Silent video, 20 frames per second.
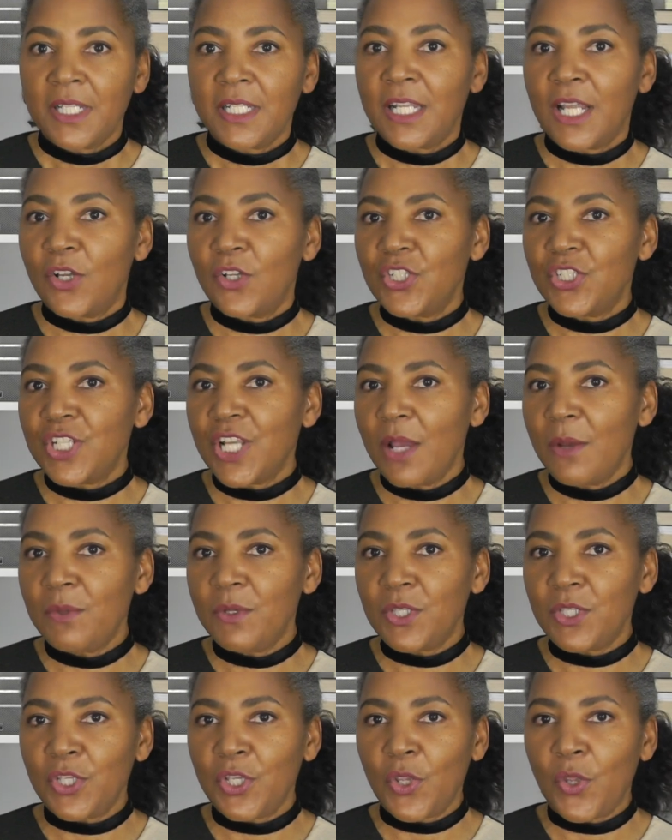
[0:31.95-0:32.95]
Now I'm going to share
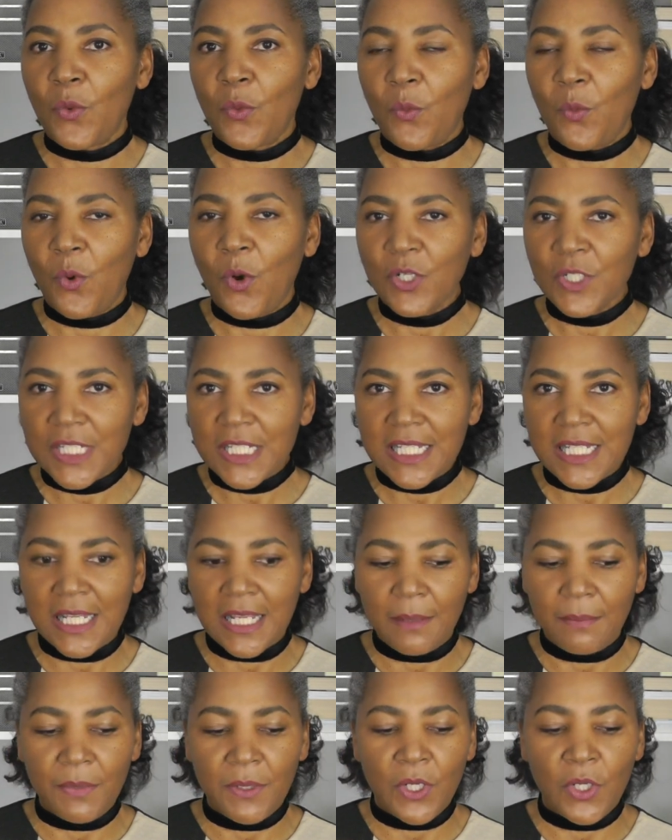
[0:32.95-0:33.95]
with you one tip